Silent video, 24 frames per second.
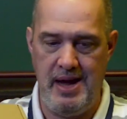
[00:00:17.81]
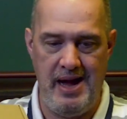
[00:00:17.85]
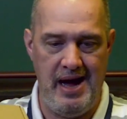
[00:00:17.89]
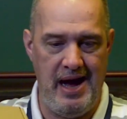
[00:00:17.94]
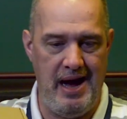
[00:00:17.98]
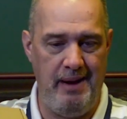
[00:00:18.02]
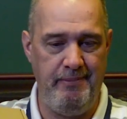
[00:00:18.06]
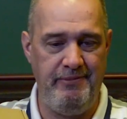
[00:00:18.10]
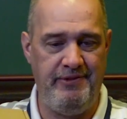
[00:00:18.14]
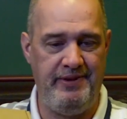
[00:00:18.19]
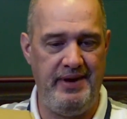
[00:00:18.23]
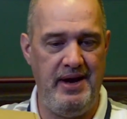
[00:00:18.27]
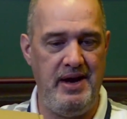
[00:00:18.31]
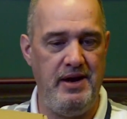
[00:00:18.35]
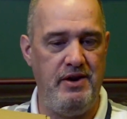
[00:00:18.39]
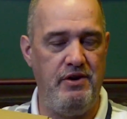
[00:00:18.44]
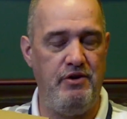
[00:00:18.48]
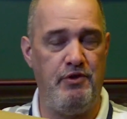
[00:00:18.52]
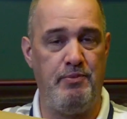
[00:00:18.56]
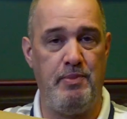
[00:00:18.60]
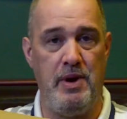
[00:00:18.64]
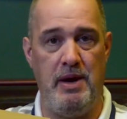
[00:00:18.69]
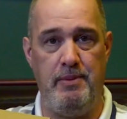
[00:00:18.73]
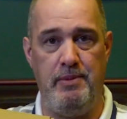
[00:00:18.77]
I'm saying there's
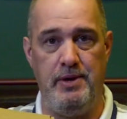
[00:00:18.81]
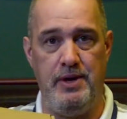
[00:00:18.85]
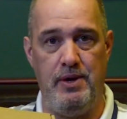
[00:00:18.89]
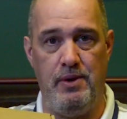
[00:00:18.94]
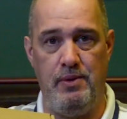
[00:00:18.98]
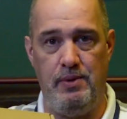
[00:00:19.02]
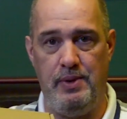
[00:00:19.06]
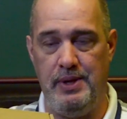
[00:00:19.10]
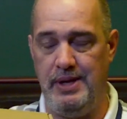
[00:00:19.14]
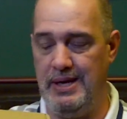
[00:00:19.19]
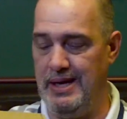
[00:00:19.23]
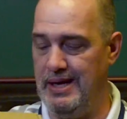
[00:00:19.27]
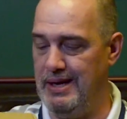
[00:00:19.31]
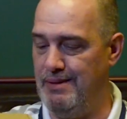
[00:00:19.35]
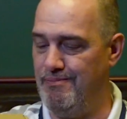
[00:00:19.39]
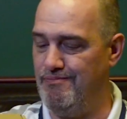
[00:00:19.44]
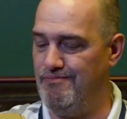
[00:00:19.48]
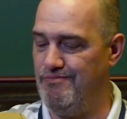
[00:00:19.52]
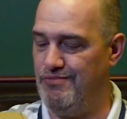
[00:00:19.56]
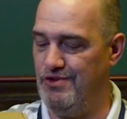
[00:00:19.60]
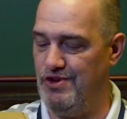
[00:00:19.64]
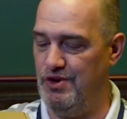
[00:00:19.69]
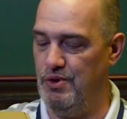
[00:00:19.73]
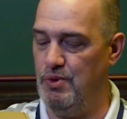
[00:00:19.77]
probably only
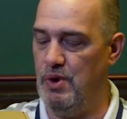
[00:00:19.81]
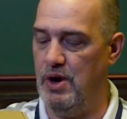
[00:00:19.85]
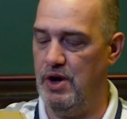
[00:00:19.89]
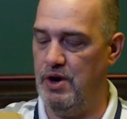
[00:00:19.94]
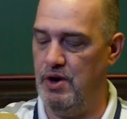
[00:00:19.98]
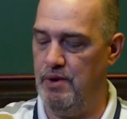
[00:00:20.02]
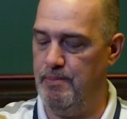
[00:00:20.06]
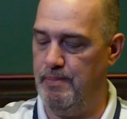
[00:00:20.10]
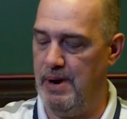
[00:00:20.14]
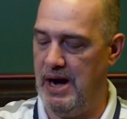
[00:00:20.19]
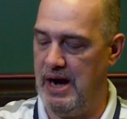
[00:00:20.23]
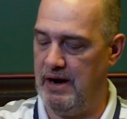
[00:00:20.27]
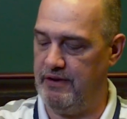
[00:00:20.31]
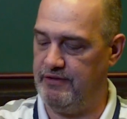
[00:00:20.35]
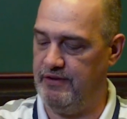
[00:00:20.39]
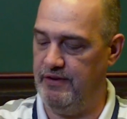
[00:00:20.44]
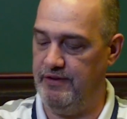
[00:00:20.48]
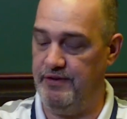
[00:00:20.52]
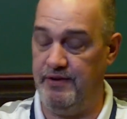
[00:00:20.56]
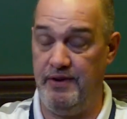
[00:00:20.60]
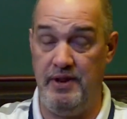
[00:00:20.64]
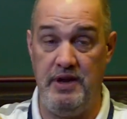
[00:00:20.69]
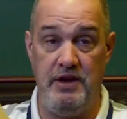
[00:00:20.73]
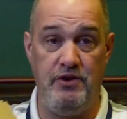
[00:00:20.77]
200 boxes
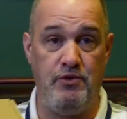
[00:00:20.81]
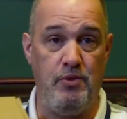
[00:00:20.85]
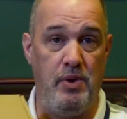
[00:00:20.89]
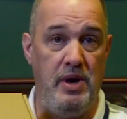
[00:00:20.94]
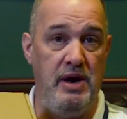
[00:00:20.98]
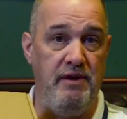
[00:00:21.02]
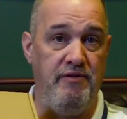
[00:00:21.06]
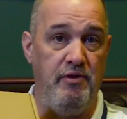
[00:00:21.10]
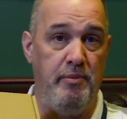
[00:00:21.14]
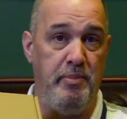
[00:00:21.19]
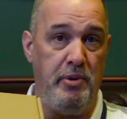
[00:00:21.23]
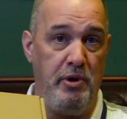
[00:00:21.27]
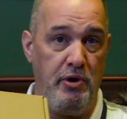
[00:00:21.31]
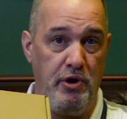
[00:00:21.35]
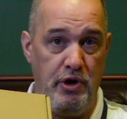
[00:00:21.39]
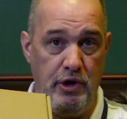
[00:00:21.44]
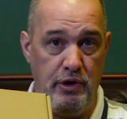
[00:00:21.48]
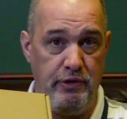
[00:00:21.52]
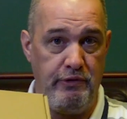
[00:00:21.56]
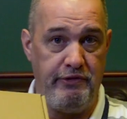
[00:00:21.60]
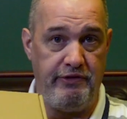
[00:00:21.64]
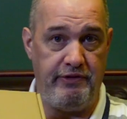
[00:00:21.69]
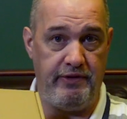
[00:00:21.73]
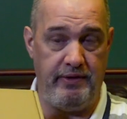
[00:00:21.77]
of these were ever
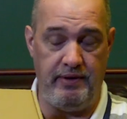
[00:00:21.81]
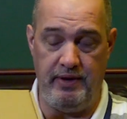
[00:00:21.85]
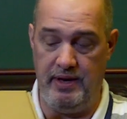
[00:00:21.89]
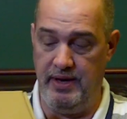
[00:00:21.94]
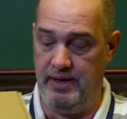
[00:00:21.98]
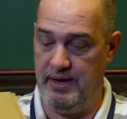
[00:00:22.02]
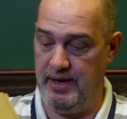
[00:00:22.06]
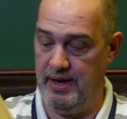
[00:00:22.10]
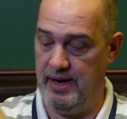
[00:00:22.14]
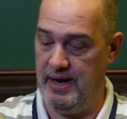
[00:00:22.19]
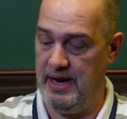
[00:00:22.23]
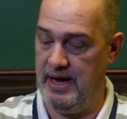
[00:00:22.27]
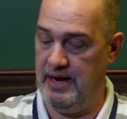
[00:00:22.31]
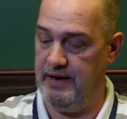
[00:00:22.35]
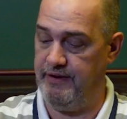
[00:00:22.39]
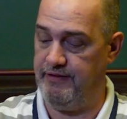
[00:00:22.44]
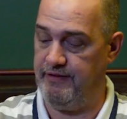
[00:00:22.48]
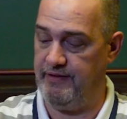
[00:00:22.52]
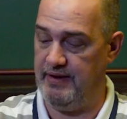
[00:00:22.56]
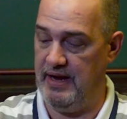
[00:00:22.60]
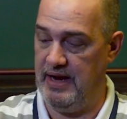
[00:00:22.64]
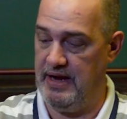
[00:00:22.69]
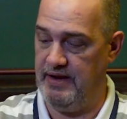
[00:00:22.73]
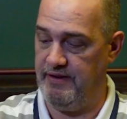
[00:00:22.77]
produced in the United
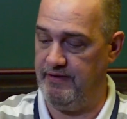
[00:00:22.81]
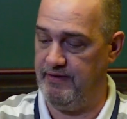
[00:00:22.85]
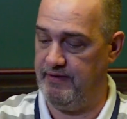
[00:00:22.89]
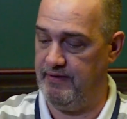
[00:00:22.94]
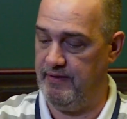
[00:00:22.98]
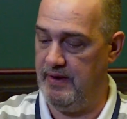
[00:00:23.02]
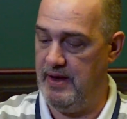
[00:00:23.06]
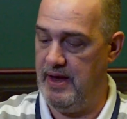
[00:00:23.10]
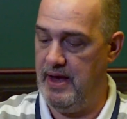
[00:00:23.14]
States,